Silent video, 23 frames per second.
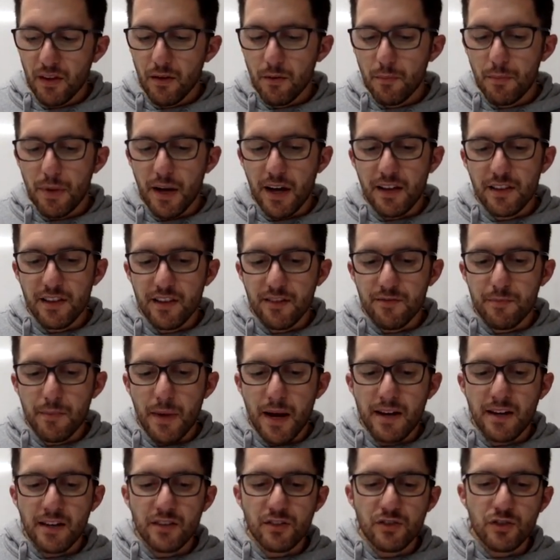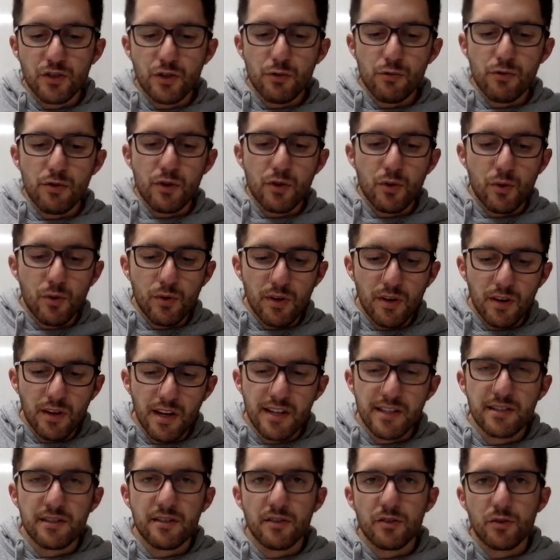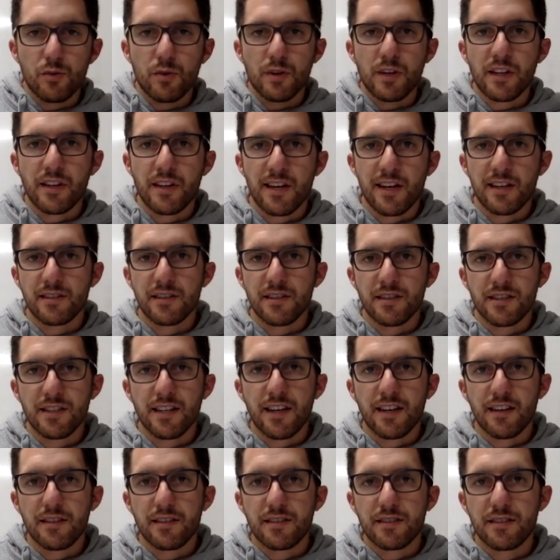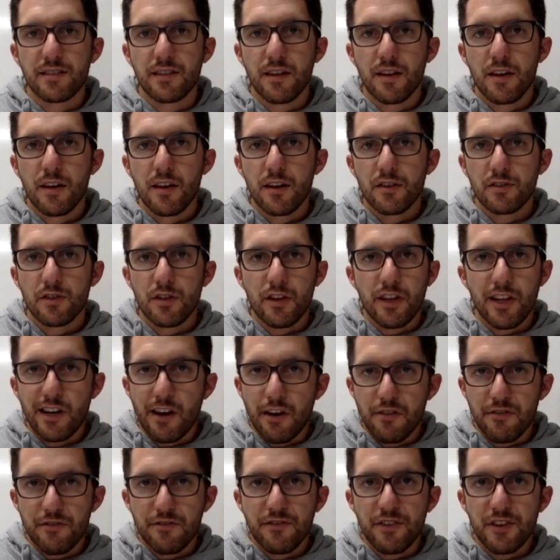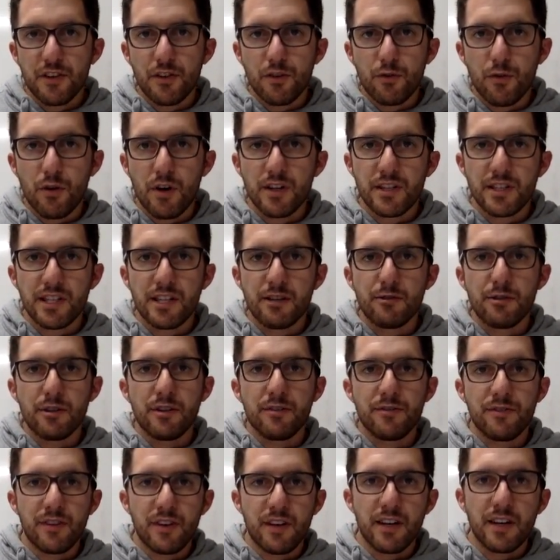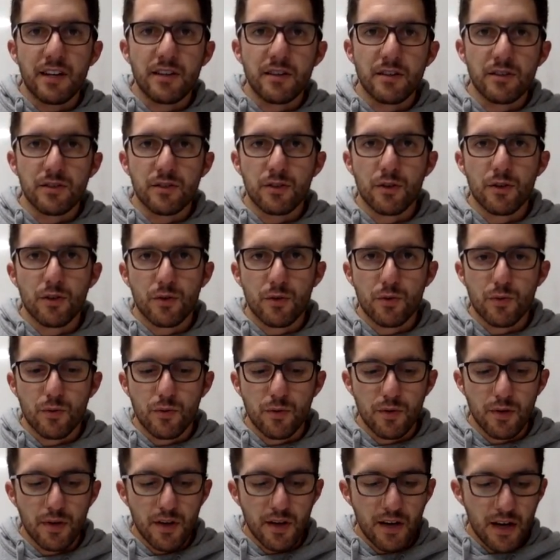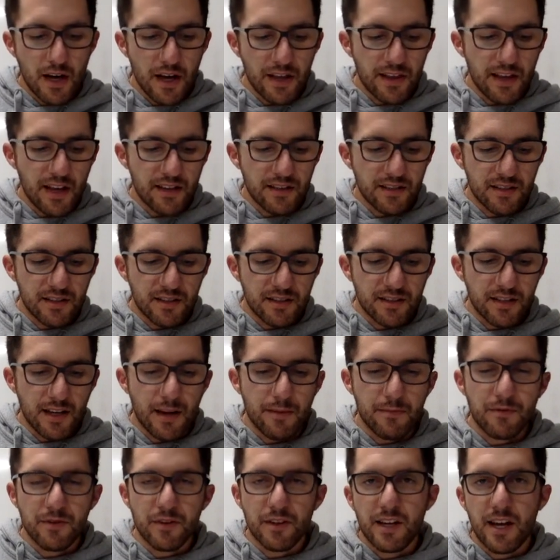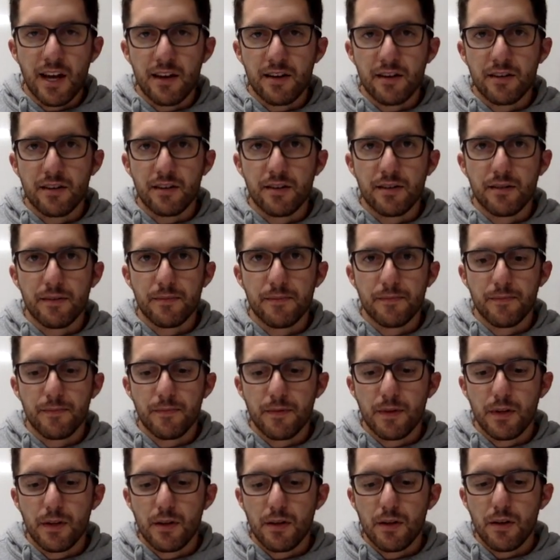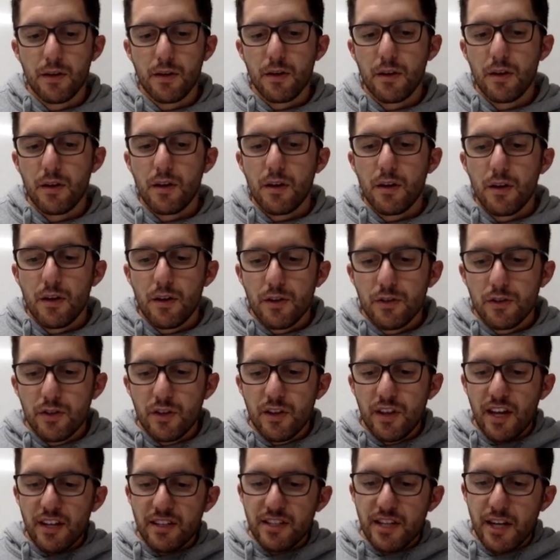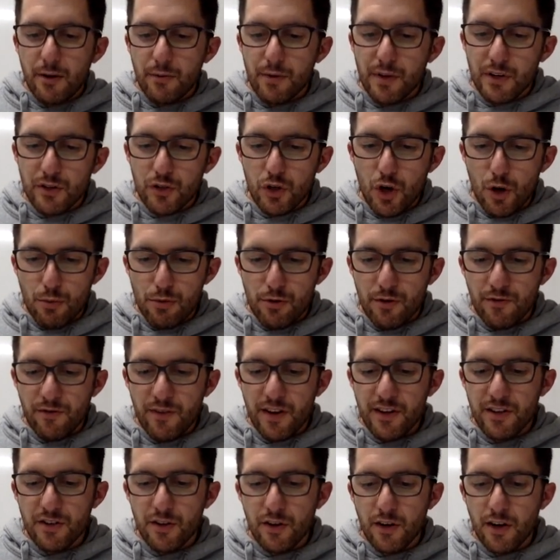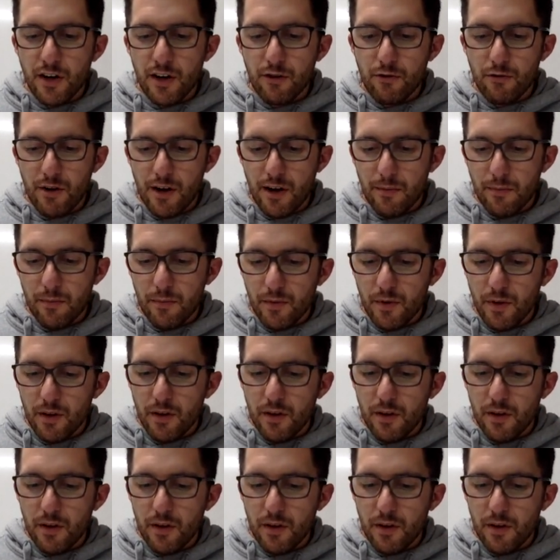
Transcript: But they've managed to record less than 20,000 deaths. So they don't fit the criteria for either circle. And that's the same for Canada. So that's how we interpret a Venn diagram.